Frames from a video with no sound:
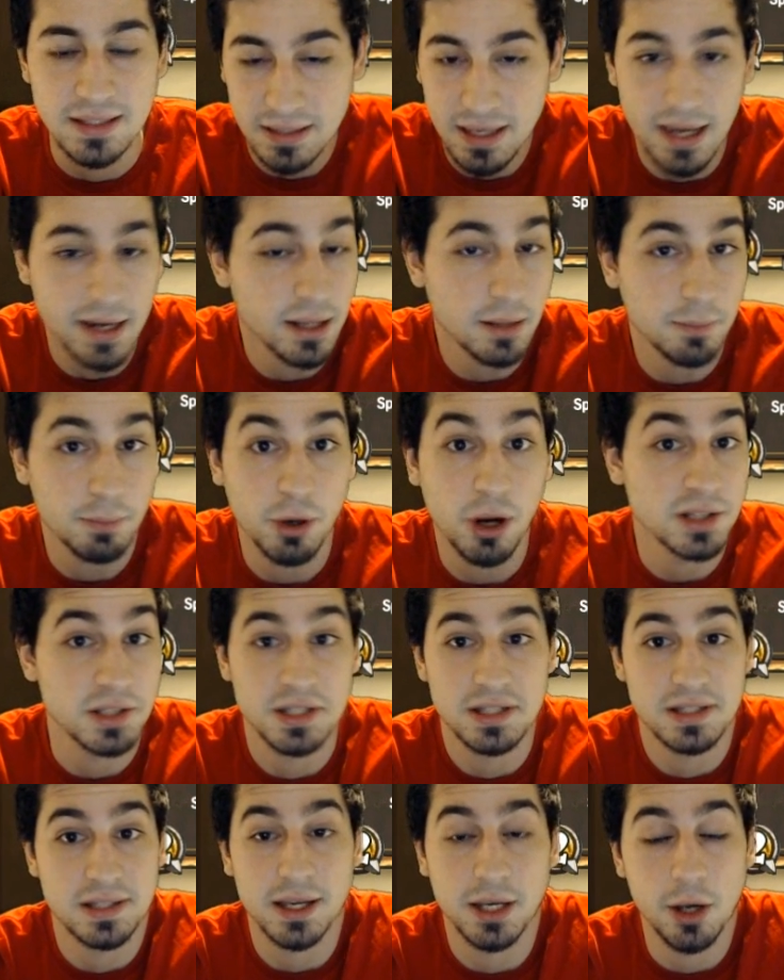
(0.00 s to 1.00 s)
is kind of the
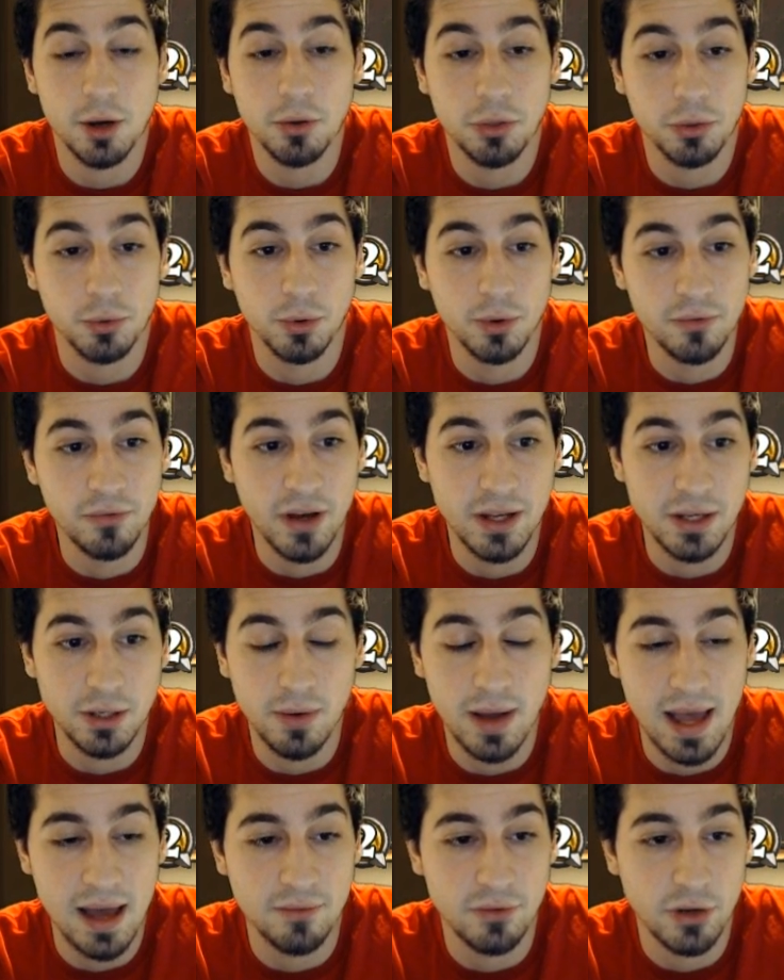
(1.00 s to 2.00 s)
process I go through if I
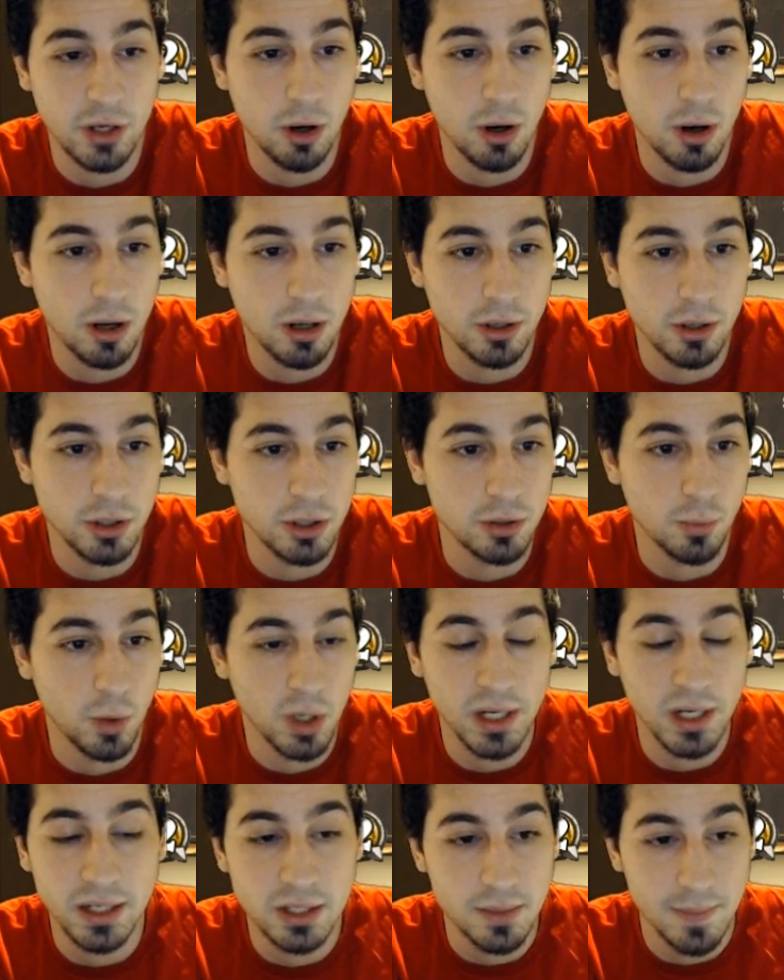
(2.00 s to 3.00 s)
don't have a card or you're
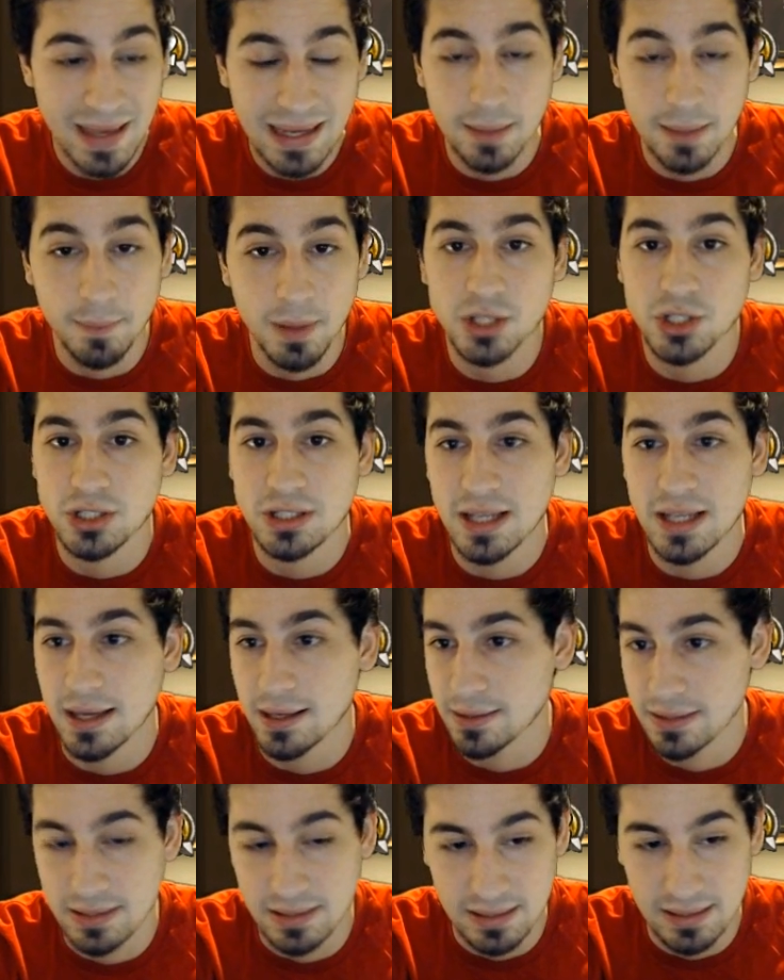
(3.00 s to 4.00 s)
wanting to make a budget
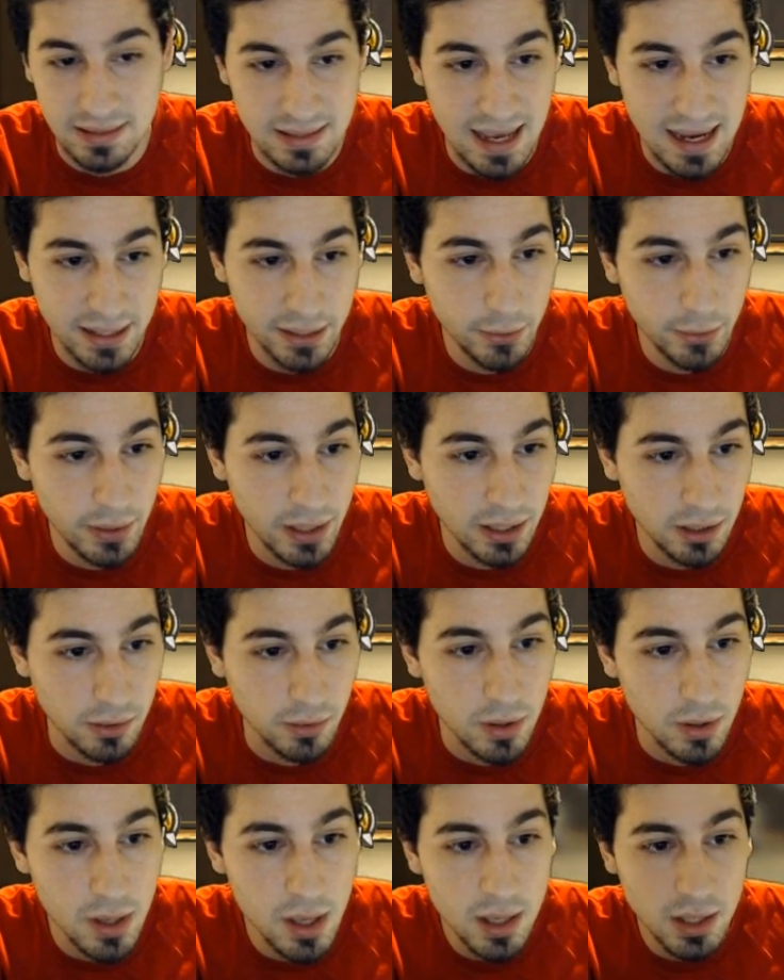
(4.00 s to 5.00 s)
deck. This is exactly what I do.